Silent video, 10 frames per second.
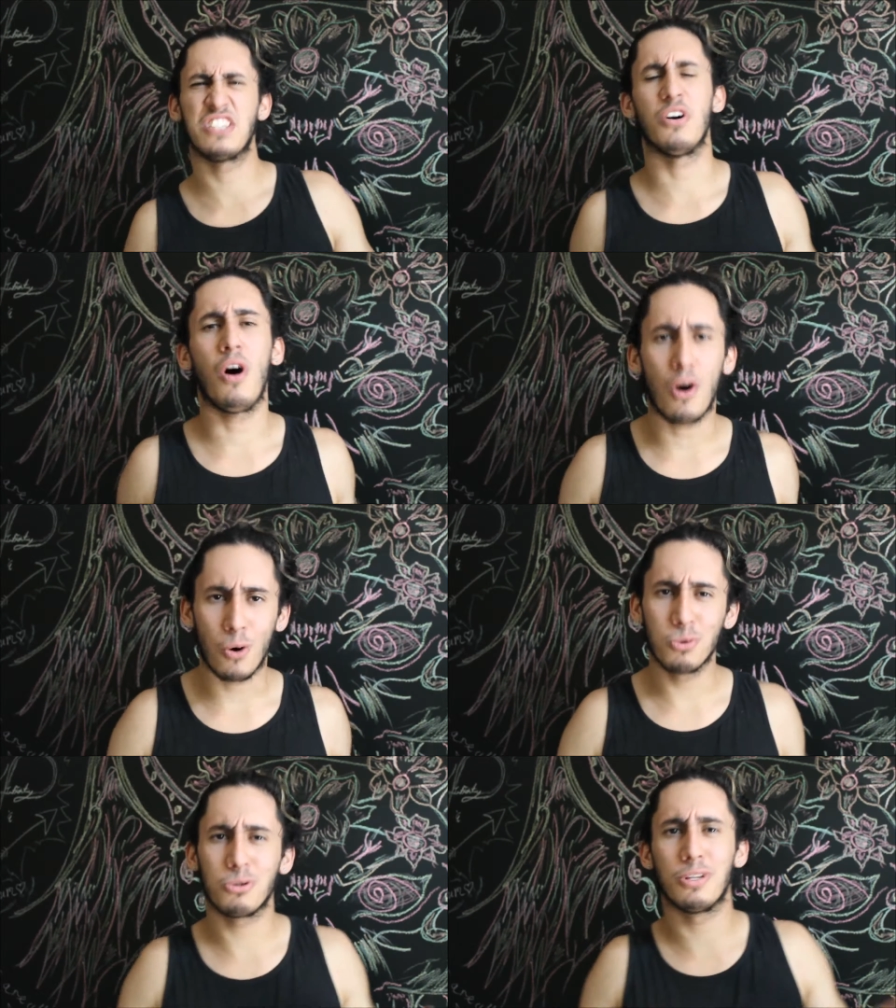They're all
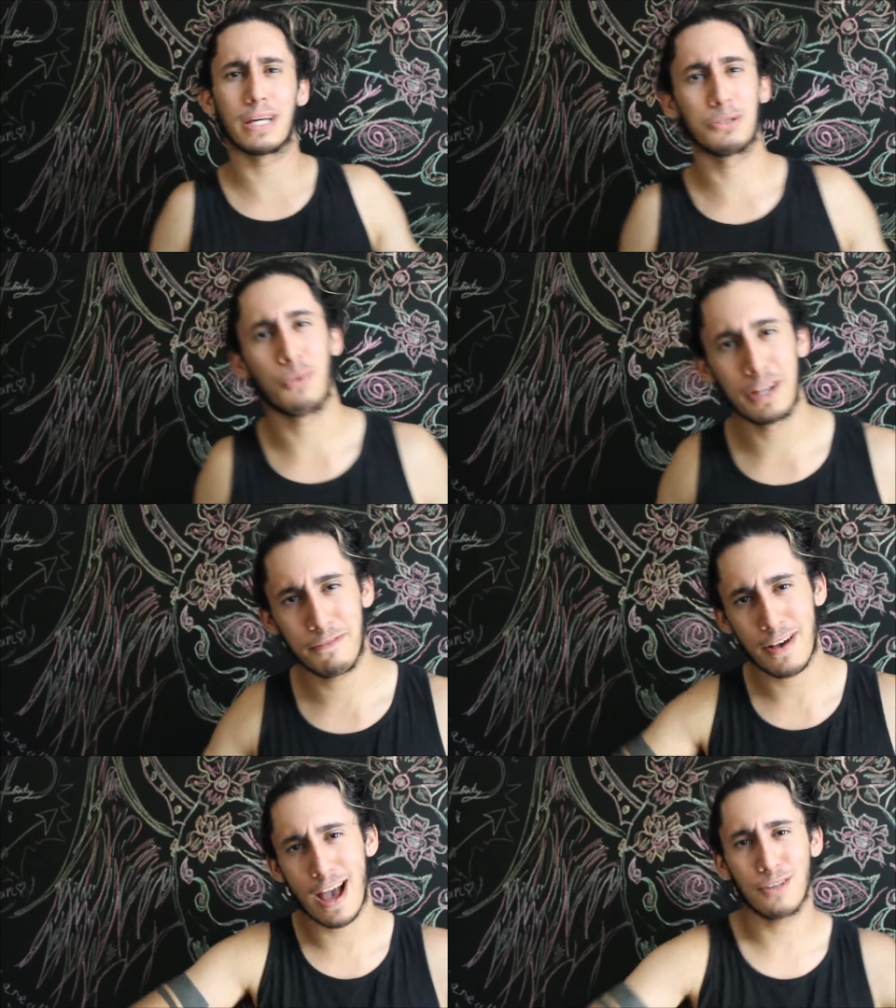older, like
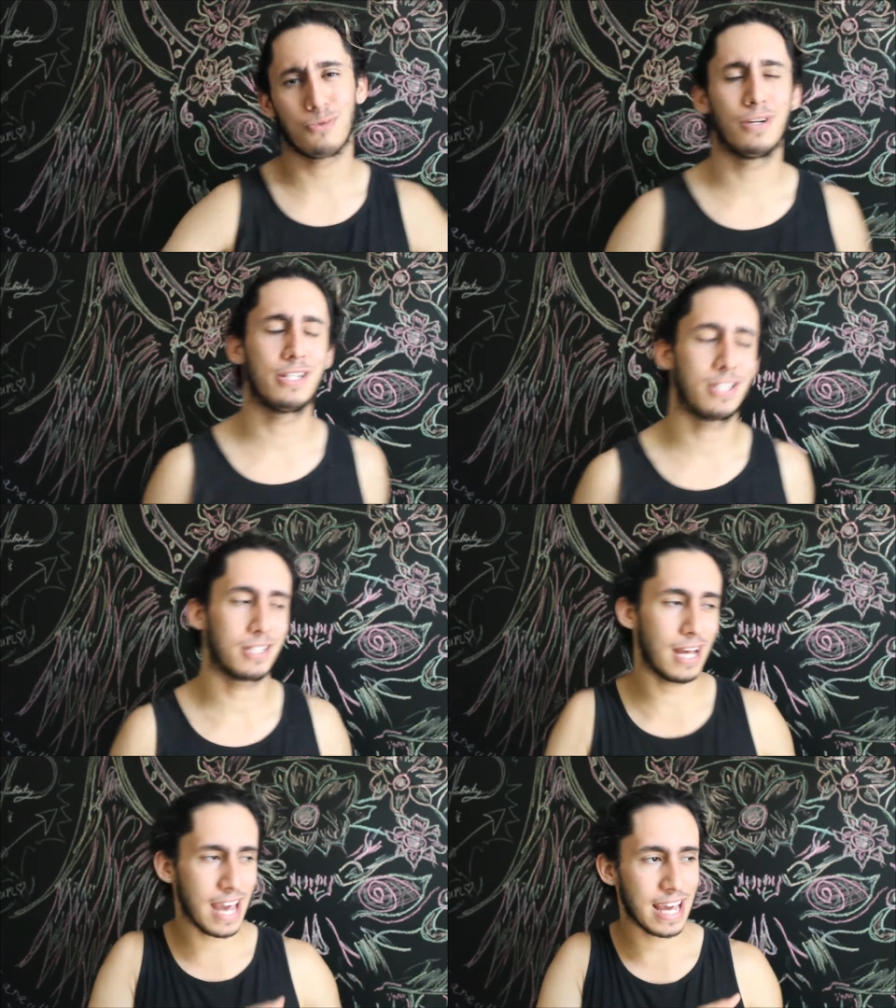25, 26.
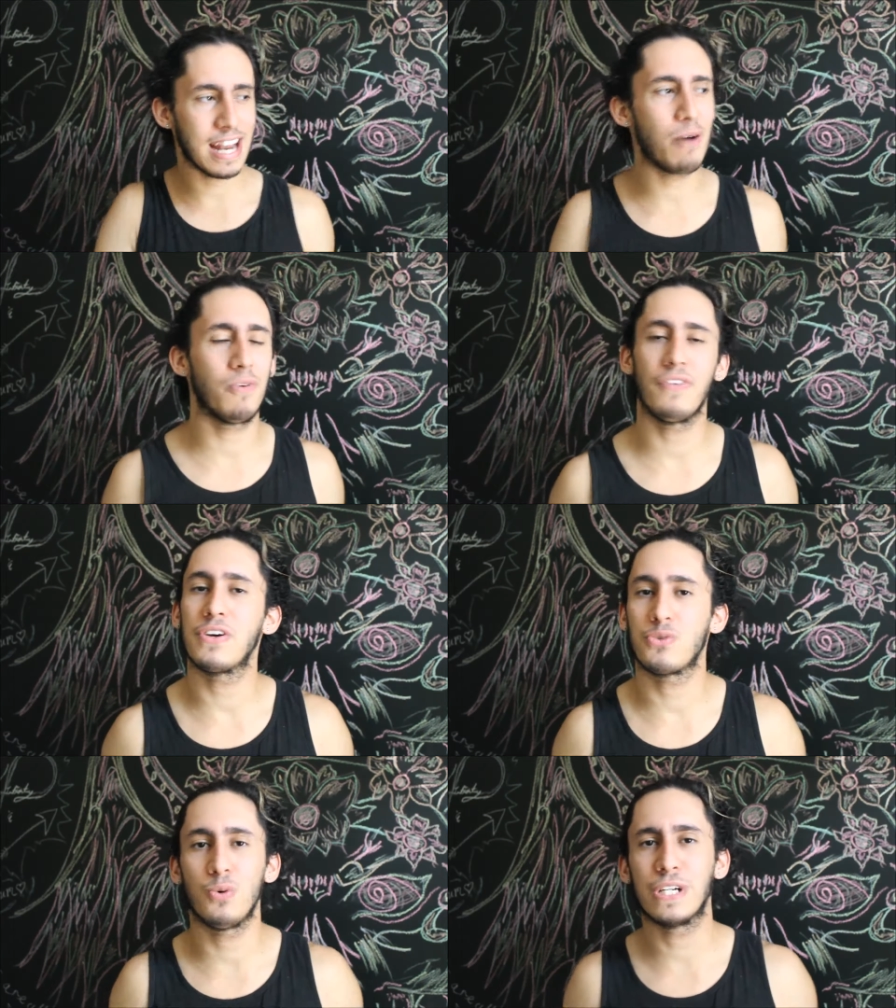They're hanging out with
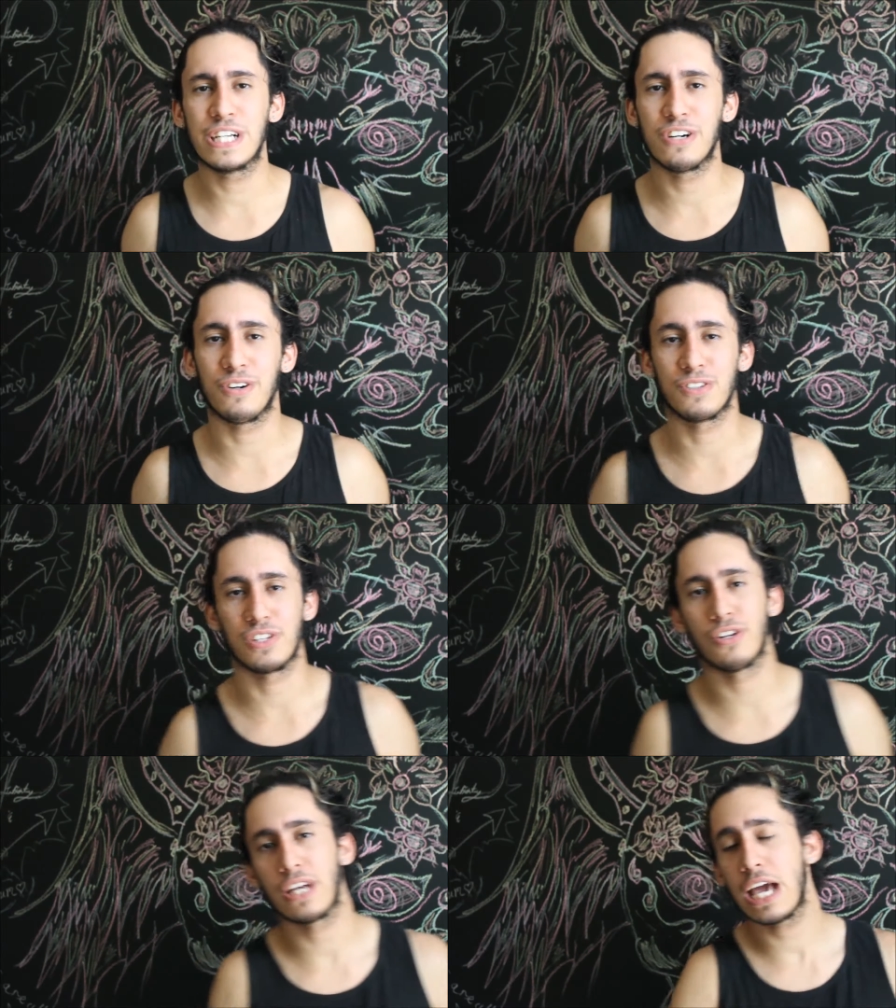like 20 year olds,
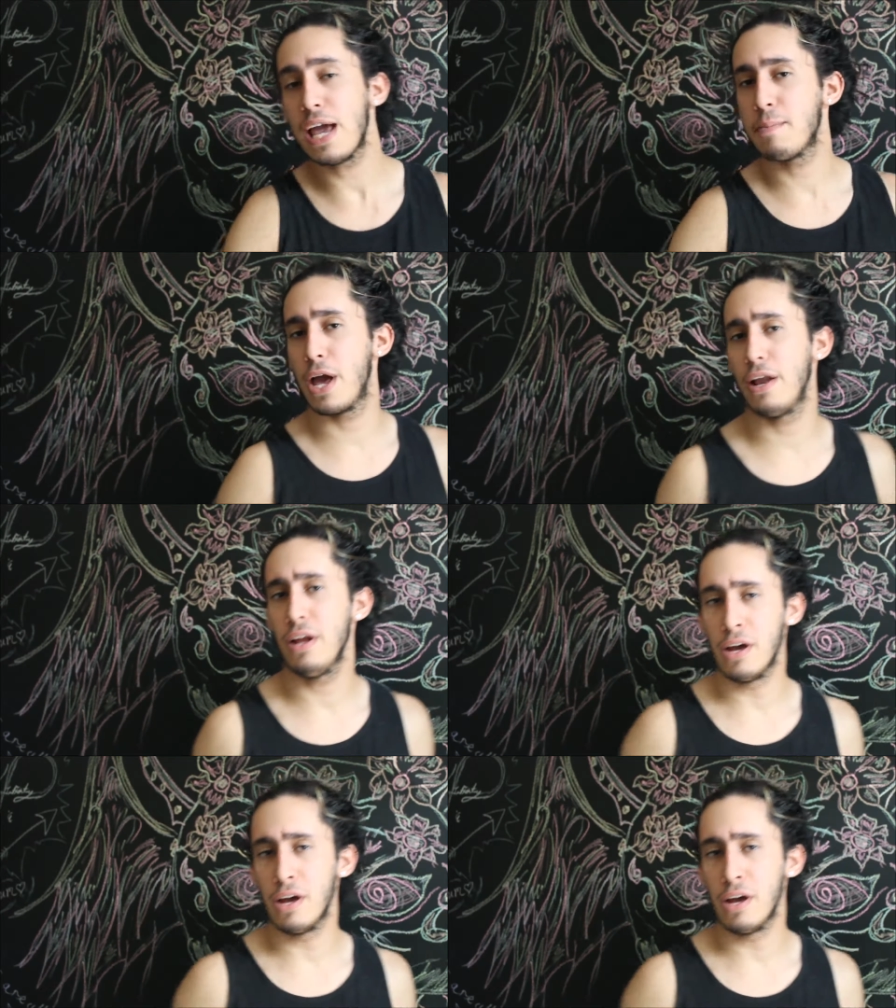and they're like, hey man,